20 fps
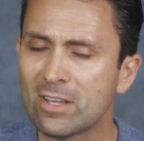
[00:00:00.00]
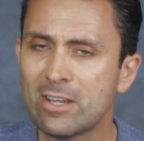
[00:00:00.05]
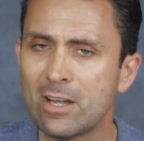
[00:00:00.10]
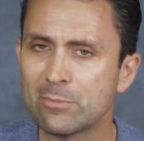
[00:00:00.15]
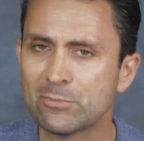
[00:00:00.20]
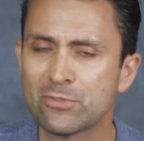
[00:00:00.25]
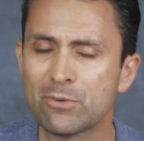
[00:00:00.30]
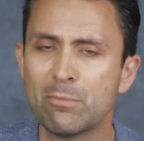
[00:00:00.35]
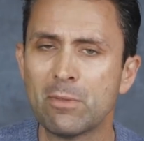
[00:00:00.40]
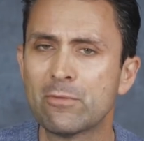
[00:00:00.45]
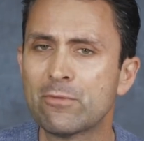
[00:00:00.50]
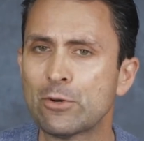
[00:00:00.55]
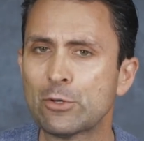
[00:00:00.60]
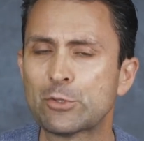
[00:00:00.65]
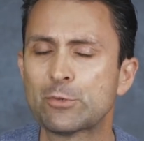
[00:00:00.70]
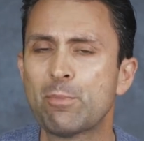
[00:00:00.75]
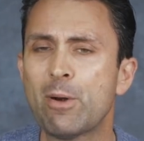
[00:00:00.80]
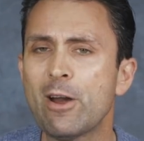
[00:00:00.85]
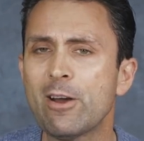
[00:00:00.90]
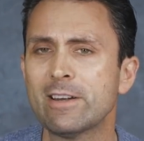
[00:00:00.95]
comes from the
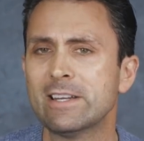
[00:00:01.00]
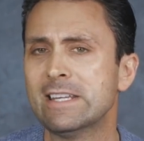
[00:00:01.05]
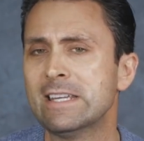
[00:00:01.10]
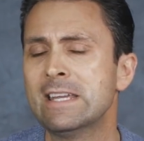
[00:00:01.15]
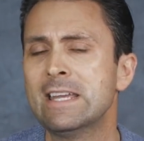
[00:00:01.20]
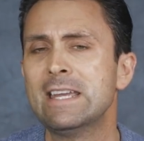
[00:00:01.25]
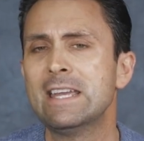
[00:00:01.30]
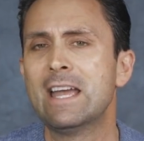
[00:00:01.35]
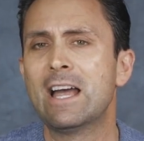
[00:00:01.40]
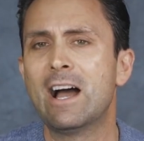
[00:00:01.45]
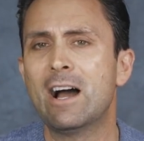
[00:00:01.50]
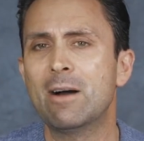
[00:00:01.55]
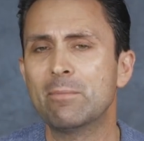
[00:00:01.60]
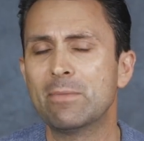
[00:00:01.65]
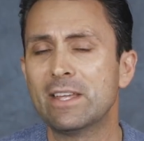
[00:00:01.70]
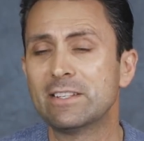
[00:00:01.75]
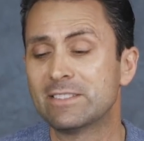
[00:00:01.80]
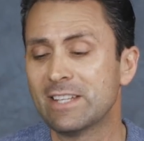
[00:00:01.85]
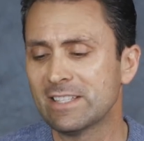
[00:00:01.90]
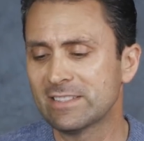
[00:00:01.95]
first party
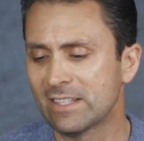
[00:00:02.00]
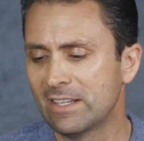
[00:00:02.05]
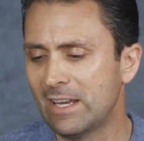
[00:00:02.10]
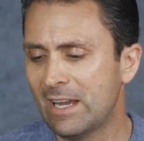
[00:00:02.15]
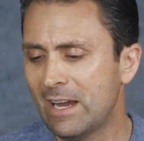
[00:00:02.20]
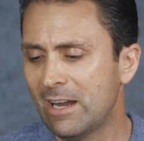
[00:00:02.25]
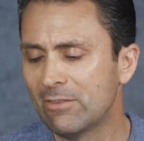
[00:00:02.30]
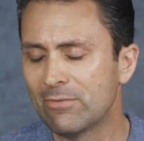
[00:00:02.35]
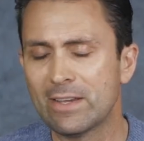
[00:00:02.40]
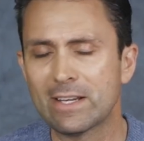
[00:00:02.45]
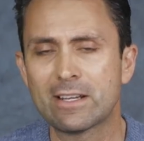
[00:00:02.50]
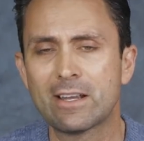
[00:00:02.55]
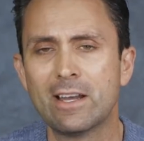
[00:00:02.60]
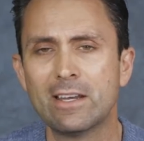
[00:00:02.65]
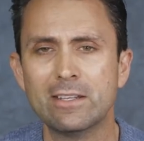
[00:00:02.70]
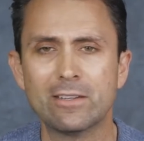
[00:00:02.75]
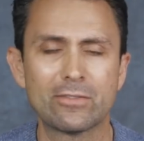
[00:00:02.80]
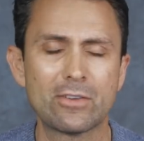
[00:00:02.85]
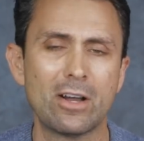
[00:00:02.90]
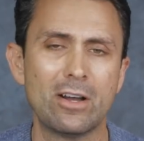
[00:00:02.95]
that doesn't have that
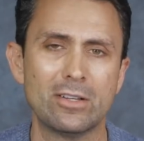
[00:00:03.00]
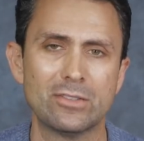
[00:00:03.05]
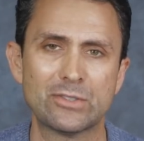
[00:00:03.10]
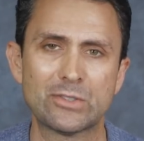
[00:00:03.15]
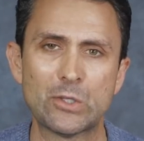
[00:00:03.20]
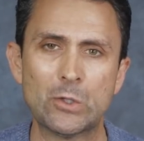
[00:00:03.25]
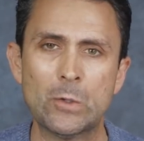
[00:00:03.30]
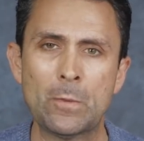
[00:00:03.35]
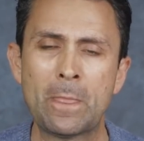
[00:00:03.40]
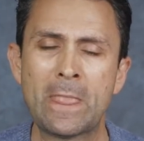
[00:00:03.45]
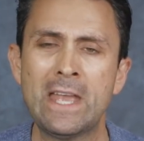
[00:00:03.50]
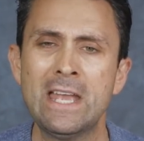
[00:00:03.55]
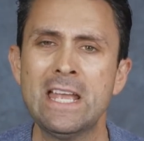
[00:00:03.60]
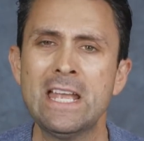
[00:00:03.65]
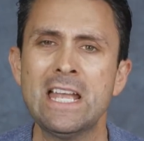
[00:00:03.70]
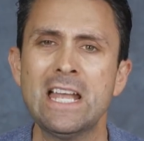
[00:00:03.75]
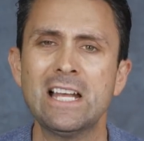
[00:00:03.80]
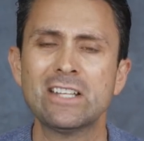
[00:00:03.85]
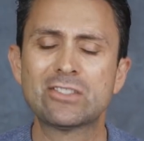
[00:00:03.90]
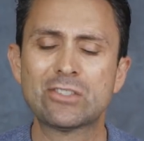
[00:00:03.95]
kind of console.
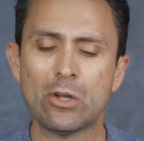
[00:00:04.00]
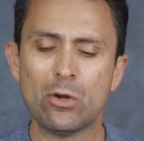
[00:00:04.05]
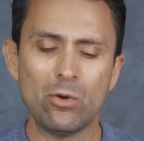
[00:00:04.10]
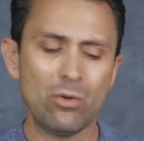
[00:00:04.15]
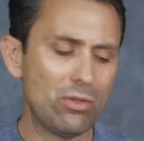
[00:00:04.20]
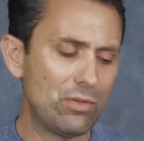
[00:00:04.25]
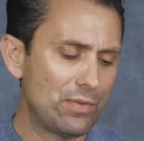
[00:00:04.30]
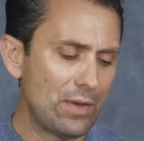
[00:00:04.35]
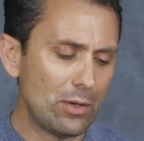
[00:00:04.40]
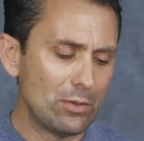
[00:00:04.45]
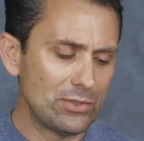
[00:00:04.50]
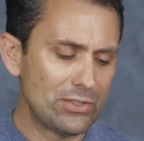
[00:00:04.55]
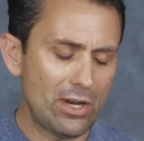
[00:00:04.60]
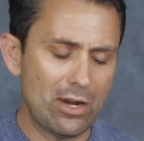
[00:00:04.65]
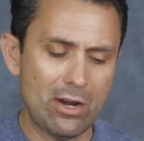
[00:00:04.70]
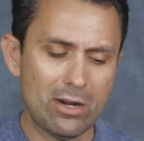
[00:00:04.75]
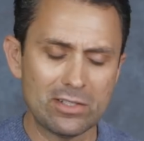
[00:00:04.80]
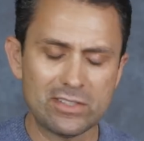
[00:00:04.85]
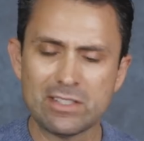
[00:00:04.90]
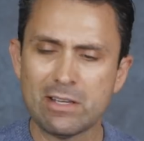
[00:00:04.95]
And so those
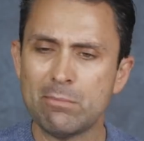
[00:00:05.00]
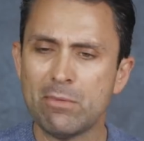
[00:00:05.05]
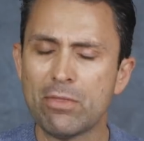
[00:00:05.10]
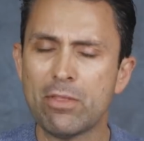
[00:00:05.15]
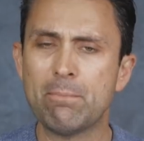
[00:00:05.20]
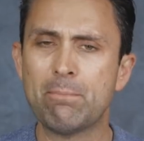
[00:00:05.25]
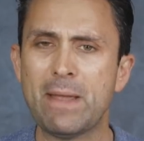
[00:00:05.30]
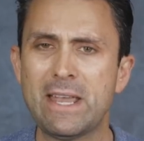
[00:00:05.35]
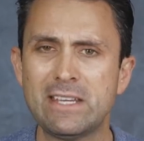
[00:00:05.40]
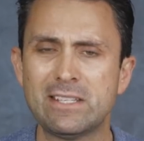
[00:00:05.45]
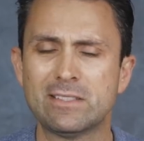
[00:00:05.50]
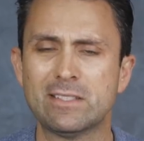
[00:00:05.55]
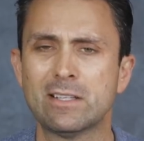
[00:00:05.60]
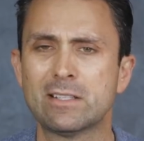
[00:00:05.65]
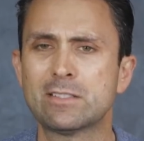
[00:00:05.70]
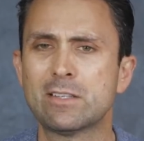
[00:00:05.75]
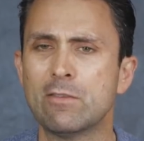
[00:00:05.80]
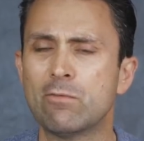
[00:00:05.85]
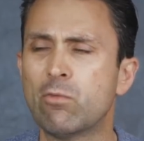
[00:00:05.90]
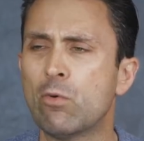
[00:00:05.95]
are some of the
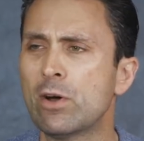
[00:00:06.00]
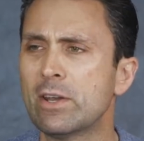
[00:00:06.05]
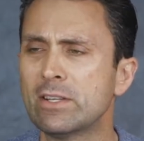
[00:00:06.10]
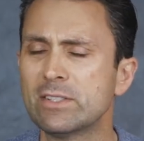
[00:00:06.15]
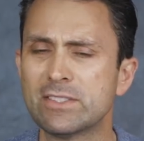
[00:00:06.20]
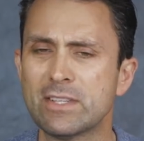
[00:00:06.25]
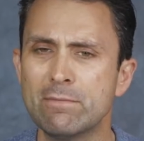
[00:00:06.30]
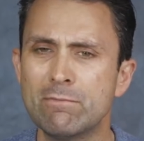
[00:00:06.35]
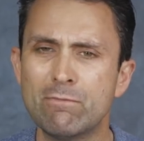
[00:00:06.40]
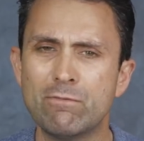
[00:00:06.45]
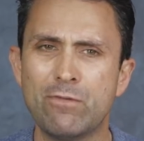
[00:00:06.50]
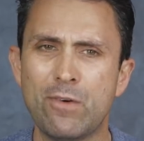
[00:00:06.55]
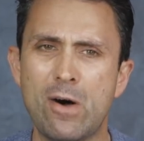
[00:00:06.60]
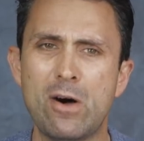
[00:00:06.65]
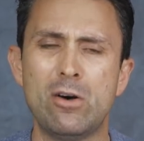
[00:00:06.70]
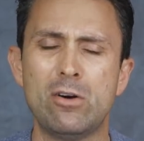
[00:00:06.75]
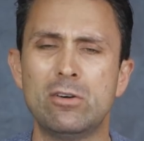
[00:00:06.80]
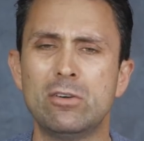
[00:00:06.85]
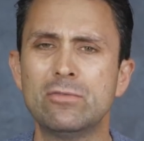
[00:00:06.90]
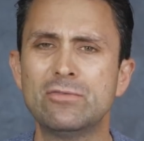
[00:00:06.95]
basics of what is
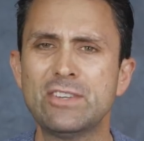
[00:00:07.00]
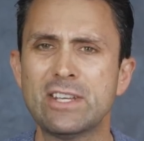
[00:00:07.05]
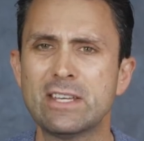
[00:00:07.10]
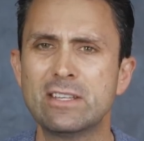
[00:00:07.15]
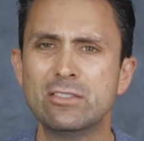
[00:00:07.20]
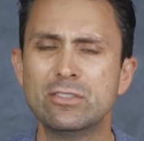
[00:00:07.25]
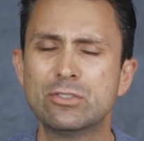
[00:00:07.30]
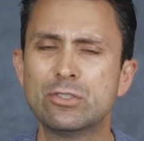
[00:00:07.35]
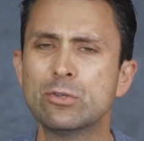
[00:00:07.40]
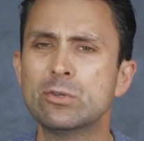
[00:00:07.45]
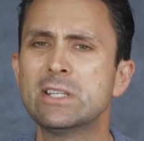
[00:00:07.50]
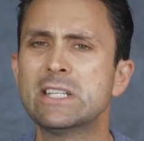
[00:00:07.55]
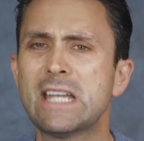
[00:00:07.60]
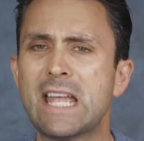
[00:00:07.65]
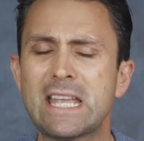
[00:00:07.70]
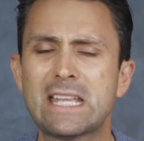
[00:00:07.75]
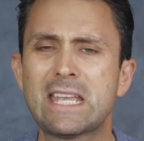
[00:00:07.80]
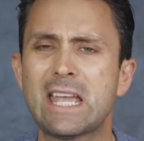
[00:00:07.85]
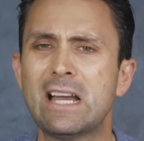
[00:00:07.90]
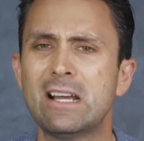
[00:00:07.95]
involved in
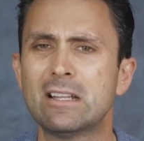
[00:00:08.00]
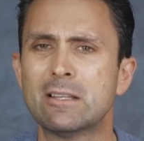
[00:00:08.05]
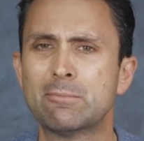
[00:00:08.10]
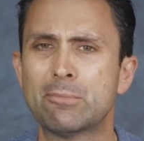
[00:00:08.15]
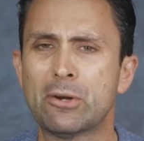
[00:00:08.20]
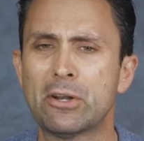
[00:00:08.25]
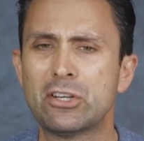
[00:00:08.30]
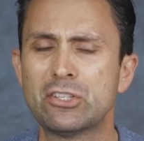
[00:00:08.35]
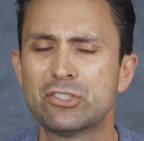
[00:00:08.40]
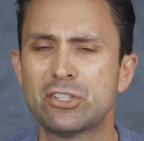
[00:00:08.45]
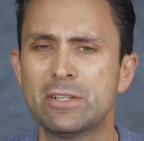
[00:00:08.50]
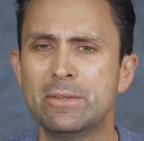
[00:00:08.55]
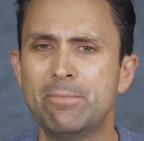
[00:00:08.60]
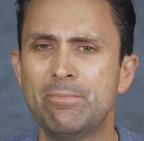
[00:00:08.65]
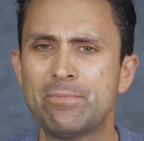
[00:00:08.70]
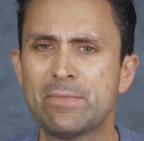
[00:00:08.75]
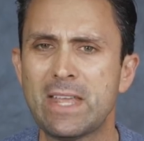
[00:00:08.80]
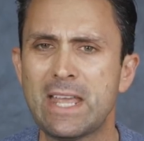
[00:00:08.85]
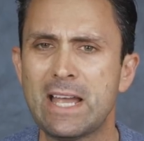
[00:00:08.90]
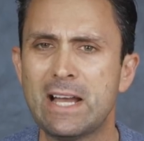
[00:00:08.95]
doing a
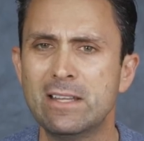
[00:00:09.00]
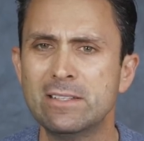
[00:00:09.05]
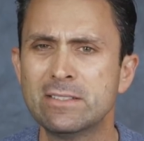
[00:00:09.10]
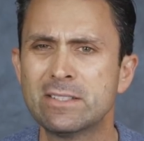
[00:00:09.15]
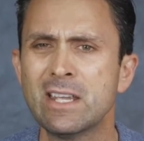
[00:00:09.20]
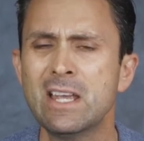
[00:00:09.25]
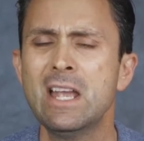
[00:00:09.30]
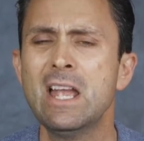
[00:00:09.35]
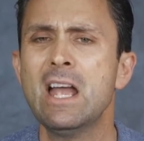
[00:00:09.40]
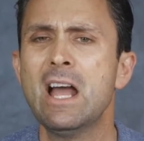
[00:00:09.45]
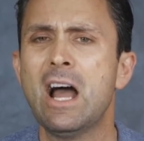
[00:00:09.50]
calibration. And